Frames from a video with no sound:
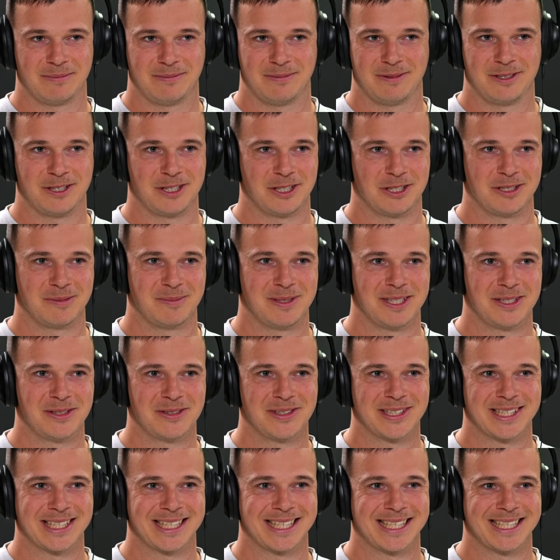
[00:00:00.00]
you should be
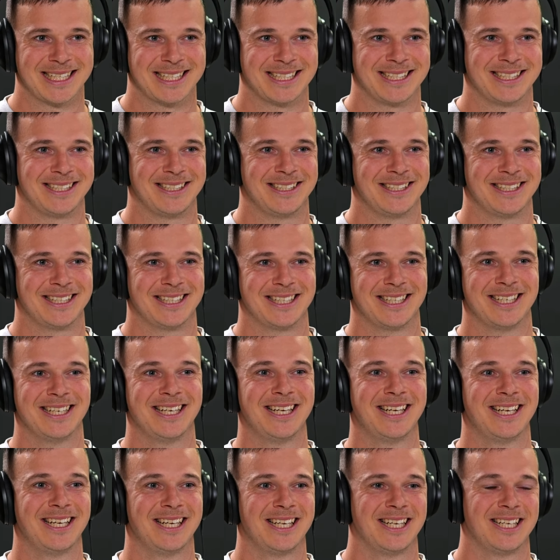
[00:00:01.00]
doing that. You know,
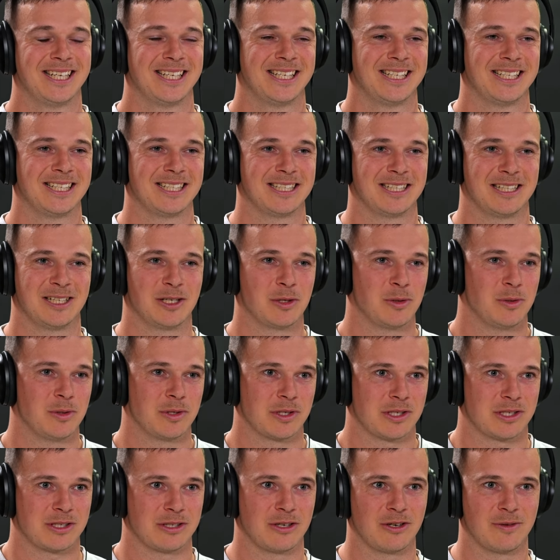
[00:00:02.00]
yeah. it can cause
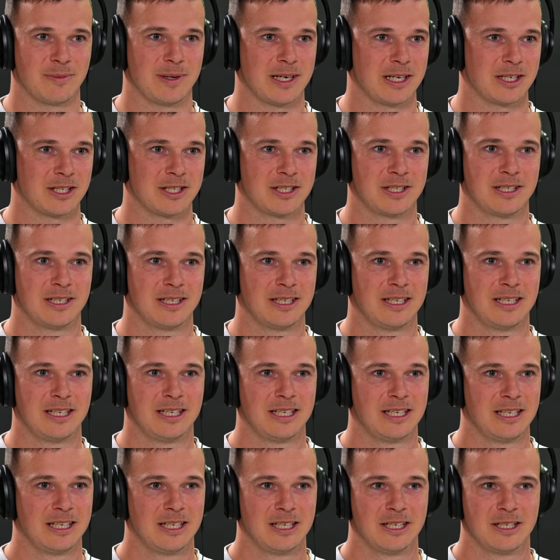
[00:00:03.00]
so much,
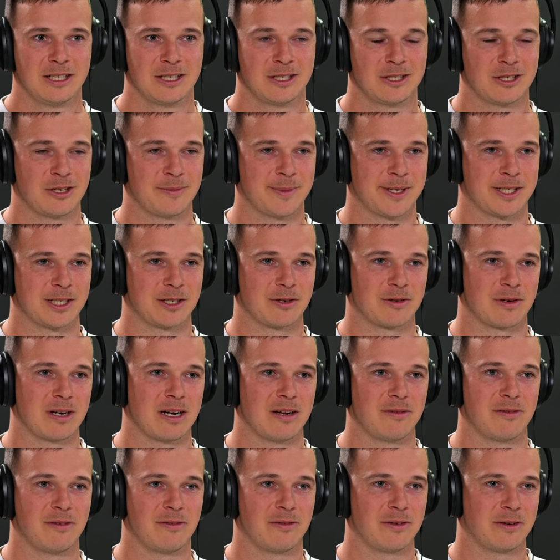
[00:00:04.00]
so much
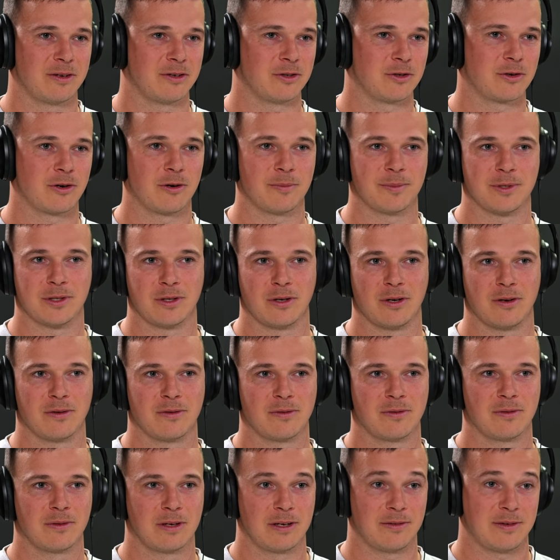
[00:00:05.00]
grief if it drops
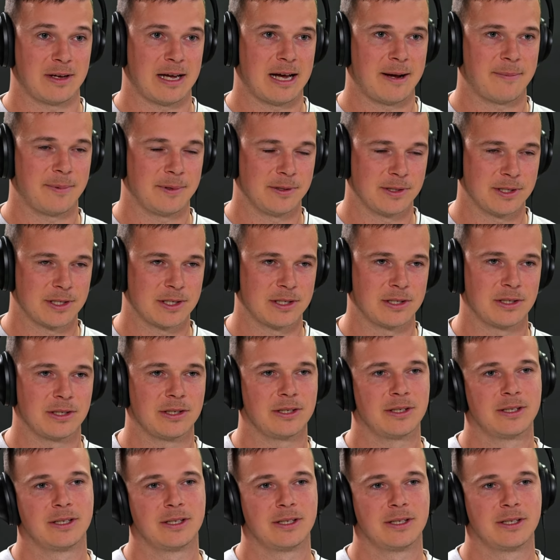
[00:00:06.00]
off if it happens to.